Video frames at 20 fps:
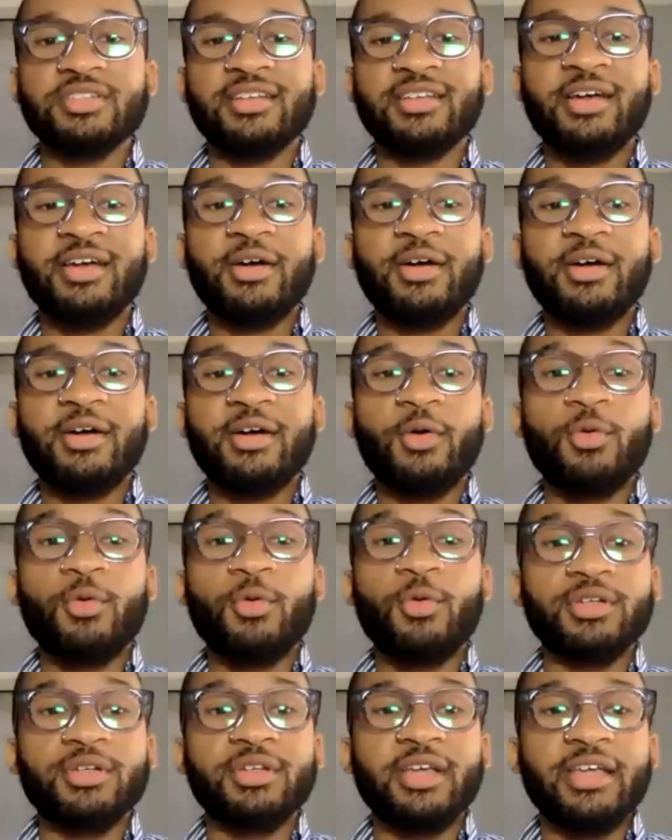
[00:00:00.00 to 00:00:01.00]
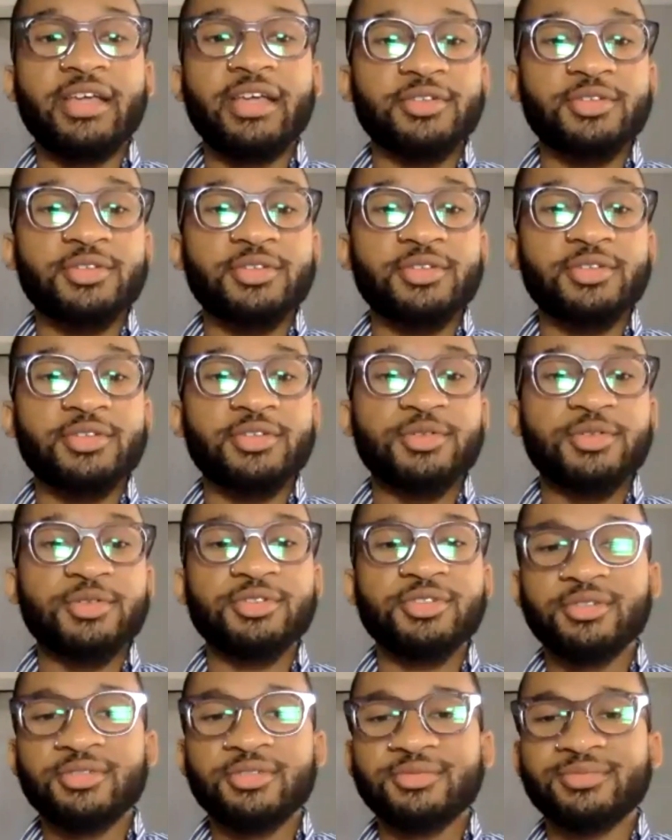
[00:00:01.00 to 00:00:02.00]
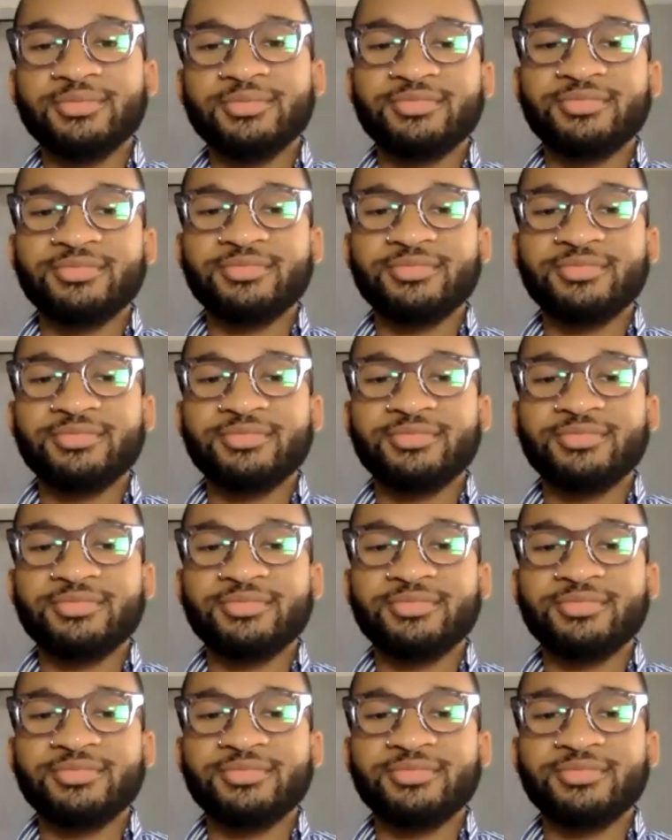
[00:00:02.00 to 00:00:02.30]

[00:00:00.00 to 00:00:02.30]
that went on in their schools.